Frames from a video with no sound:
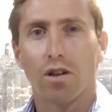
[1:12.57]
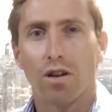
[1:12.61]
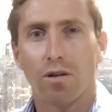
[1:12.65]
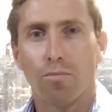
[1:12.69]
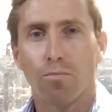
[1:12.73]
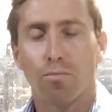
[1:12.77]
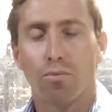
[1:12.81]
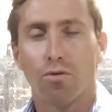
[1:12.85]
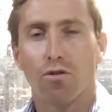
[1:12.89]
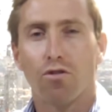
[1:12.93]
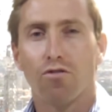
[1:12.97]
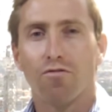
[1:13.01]
An
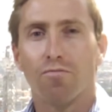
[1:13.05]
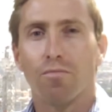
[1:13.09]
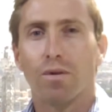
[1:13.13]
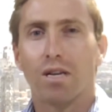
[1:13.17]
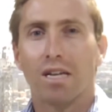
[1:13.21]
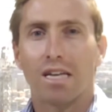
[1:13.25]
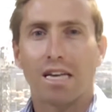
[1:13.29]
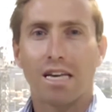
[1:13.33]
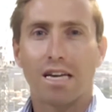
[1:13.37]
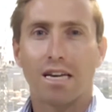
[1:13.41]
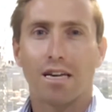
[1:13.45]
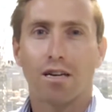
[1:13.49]

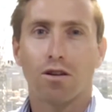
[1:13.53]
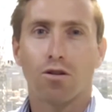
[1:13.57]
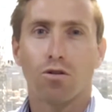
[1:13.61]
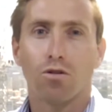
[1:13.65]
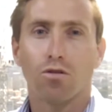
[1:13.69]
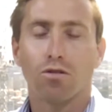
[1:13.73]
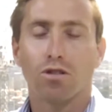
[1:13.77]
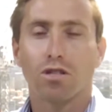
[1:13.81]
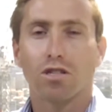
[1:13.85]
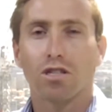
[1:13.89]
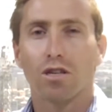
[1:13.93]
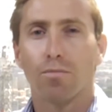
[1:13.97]
improvement here
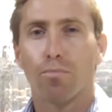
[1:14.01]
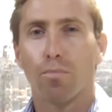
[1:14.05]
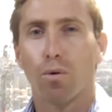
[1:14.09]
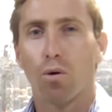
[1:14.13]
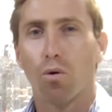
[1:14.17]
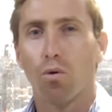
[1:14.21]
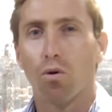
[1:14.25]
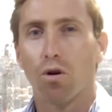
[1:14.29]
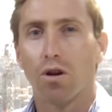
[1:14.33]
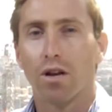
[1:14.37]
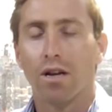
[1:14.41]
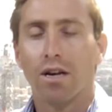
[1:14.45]
could
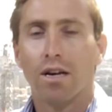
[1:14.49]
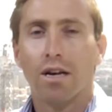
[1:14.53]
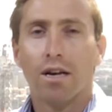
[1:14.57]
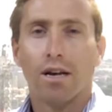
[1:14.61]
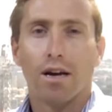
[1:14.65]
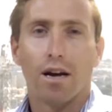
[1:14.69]
support